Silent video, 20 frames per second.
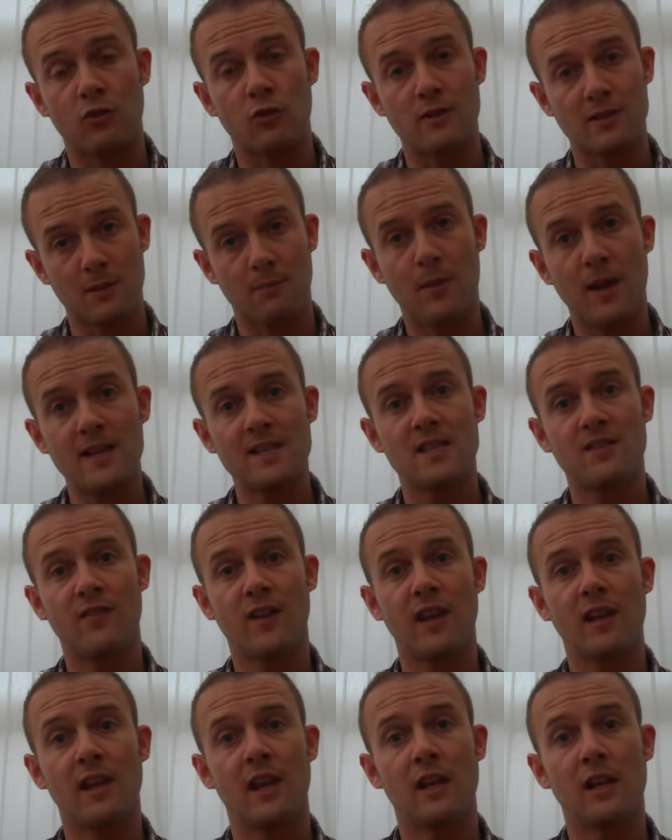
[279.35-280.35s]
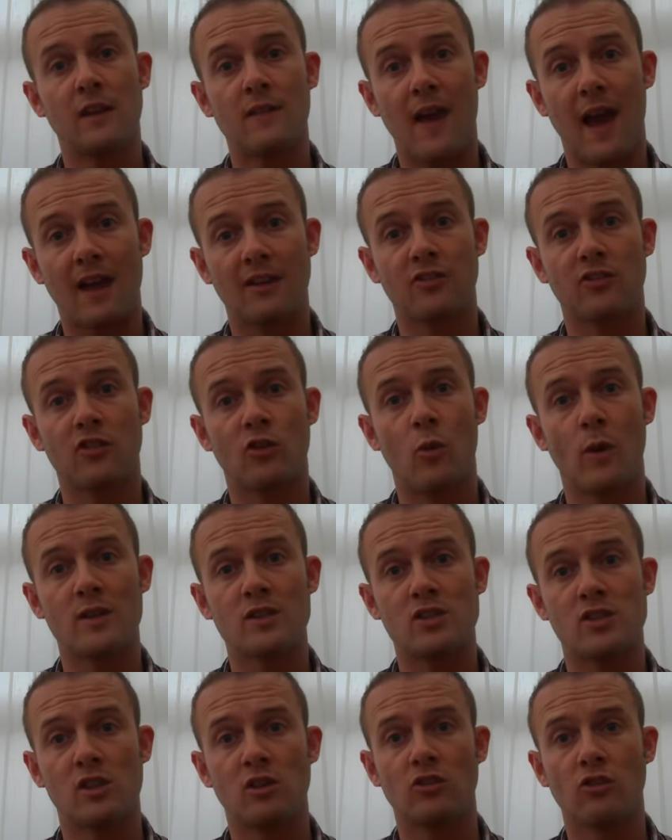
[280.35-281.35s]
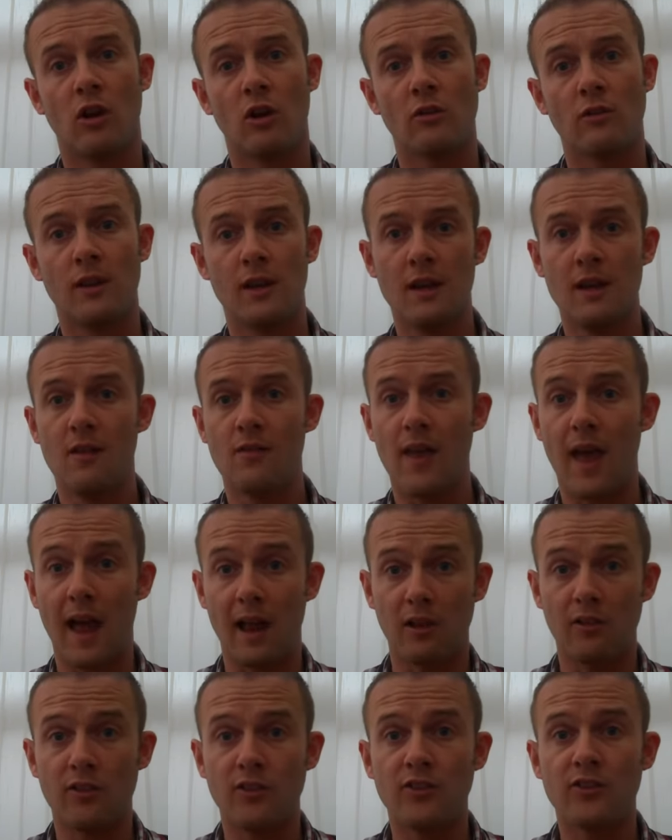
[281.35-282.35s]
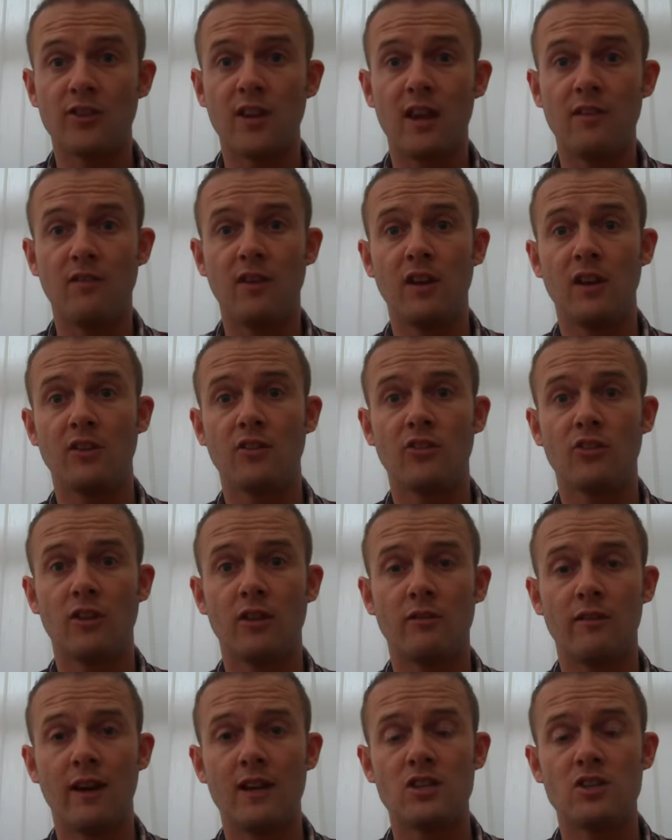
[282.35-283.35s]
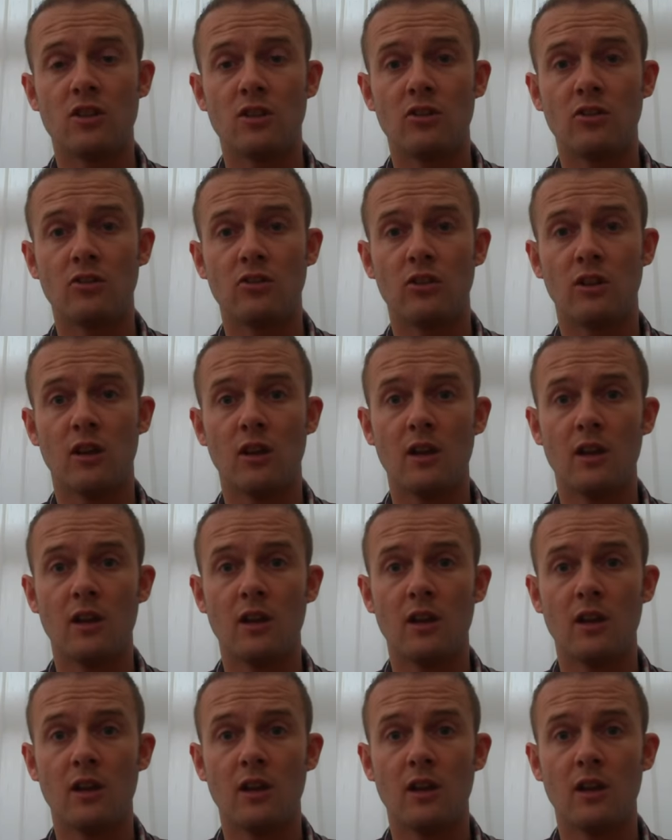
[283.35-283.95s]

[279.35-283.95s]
So it's a piece of e-learning that asks questions on the health and safety considerations